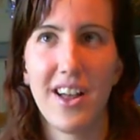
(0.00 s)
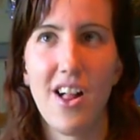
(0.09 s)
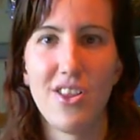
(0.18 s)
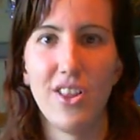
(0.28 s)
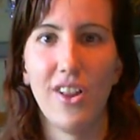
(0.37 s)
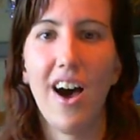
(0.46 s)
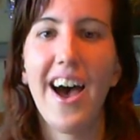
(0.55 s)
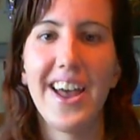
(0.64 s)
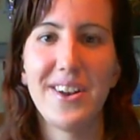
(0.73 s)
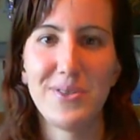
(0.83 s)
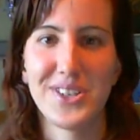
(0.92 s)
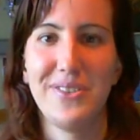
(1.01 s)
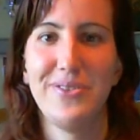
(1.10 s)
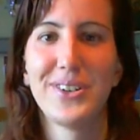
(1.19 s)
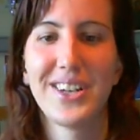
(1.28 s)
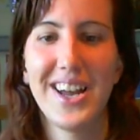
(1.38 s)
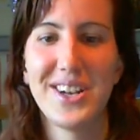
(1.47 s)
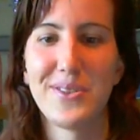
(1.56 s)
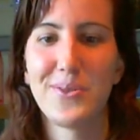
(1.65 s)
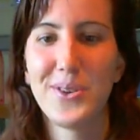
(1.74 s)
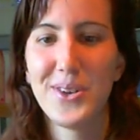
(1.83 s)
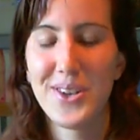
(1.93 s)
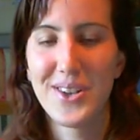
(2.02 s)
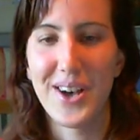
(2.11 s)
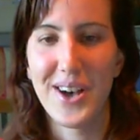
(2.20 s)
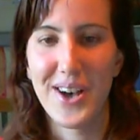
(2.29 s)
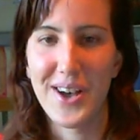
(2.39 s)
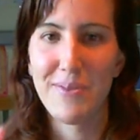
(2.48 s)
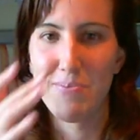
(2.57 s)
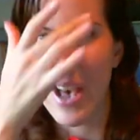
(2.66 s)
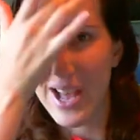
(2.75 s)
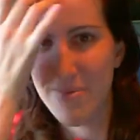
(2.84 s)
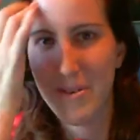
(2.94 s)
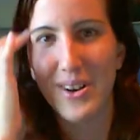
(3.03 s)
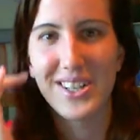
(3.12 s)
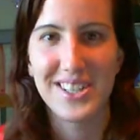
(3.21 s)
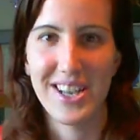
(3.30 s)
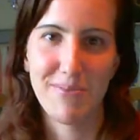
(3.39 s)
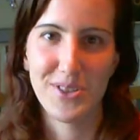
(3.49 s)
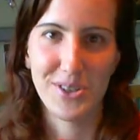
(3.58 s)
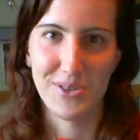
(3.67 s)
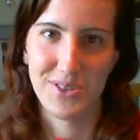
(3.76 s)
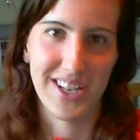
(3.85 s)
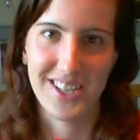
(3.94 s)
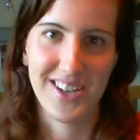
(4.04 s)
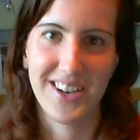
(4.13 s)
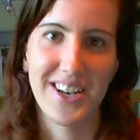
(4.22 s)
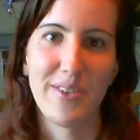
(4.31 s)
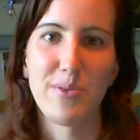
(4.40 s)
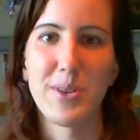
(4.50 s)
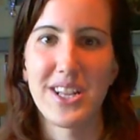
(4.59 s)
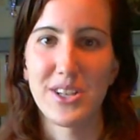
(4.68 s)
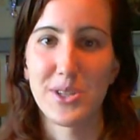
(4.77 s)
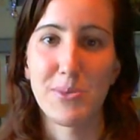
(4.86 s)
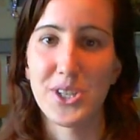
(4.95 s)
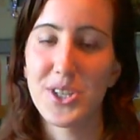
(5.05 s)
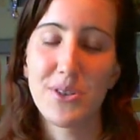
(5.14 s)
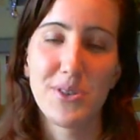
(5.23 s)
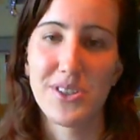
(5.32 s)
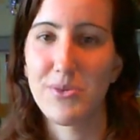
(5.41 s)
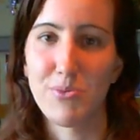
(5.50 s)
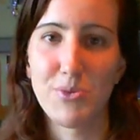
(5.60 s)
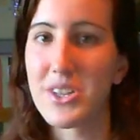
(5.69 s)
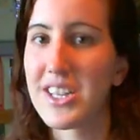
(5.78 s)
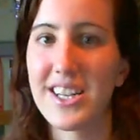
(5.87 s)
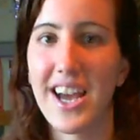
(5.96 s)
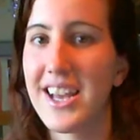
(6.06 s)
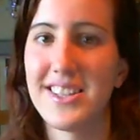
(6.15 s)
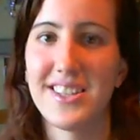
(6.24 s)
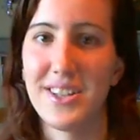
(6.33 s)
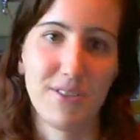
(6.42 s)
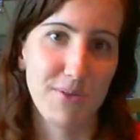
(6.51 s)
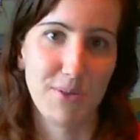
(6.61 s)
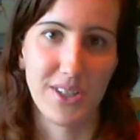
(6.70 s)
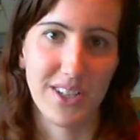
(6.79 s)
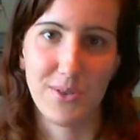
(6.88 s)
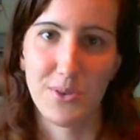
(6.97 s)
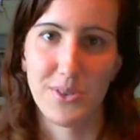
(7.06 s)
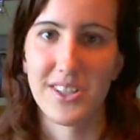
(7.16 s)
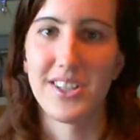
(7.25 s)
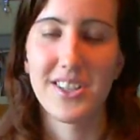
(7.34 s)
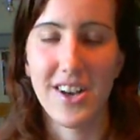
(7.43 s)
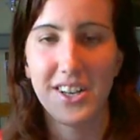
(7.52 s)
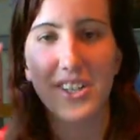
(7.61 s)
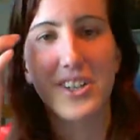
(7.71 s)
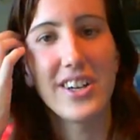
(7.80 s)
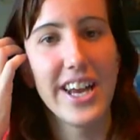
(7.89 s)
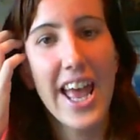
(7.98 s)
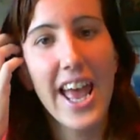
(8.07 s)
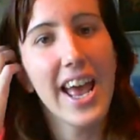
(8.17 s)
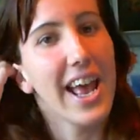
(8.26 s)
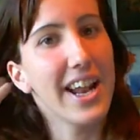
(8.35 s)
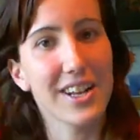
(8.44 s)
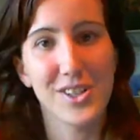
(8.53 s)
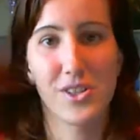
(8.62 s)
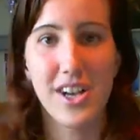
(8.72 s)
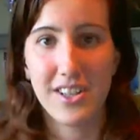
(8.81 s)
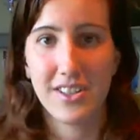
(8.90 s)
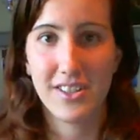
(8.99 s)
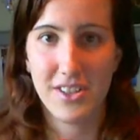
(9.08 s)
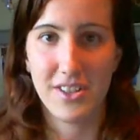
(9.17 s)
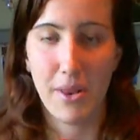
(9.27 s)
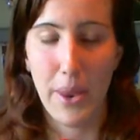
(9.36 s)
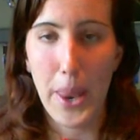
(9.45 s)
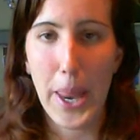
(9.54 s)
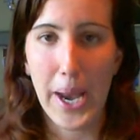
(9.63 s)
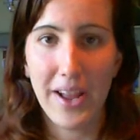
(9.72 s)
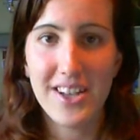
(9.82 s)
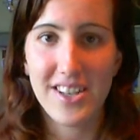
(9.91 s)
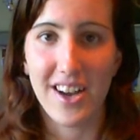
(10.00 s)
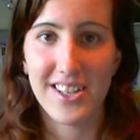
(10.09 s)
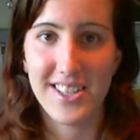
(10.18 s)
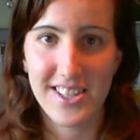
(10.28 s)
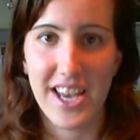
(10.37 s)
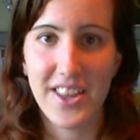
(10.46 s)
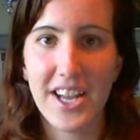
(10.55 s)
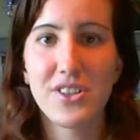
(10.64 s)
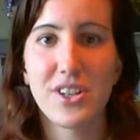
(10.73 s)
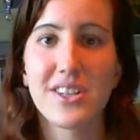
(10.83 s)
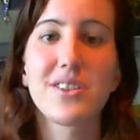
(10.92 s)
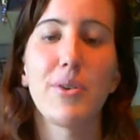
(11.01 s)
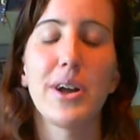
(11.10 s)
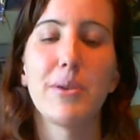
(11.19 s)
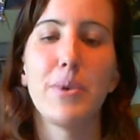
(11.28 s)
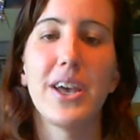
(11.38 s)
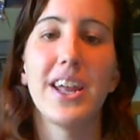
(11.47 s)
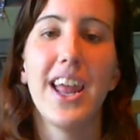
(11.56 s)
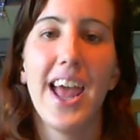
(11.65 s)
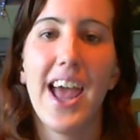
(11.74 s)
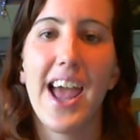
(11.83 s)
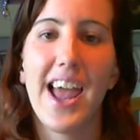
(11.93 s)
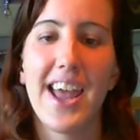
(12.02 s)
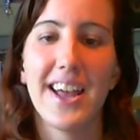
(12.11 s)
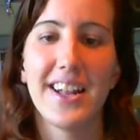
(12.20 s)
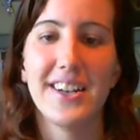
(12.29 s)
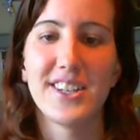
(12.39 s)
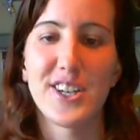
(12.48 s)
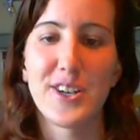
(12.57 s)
a lot, which I feel kind of bad about because she was like talking to everybody else, but she was really nice and it was really cool to talk to her. And I also talked to Seth Hendricks quite a bit, and